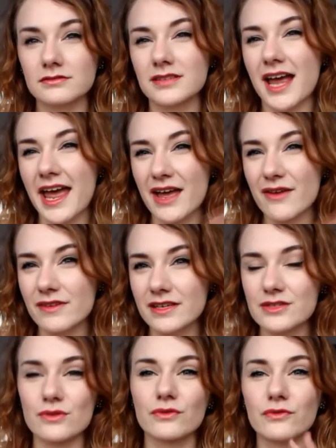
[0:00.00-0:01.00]
a heavy
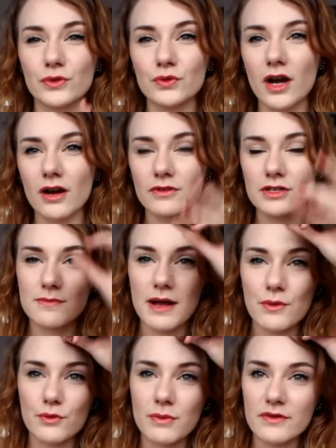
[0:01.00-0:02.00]
sort of full coverage
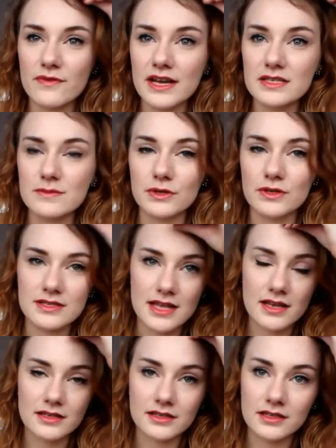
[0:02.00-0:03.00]
amount on my face, because
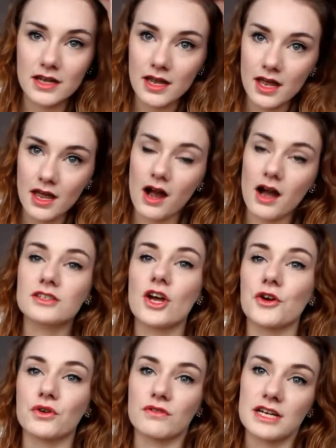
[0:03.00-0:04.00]
then I
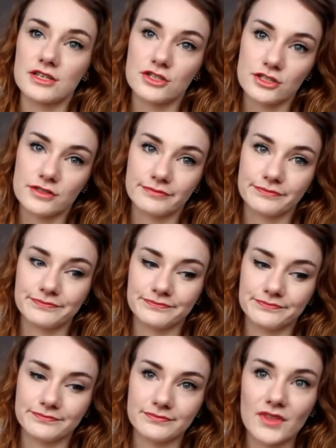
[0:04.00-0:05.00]
turn orange.
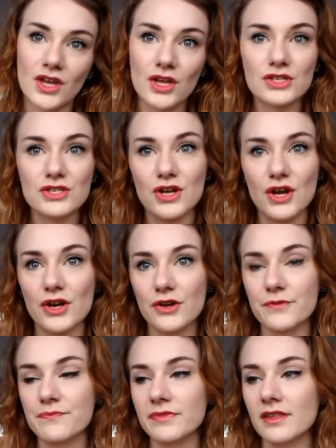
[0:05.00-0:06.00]

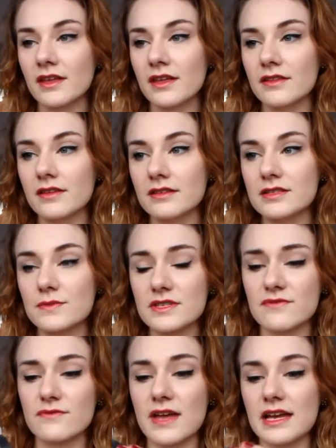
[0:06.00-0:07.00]
So this one's
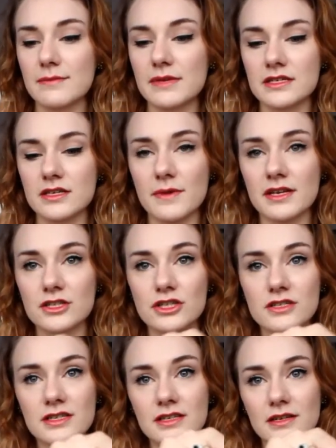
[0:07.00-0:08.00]
in fairly medium, and it's
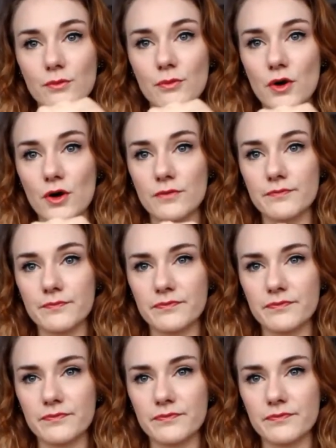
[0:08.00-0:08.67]
just in a little pot.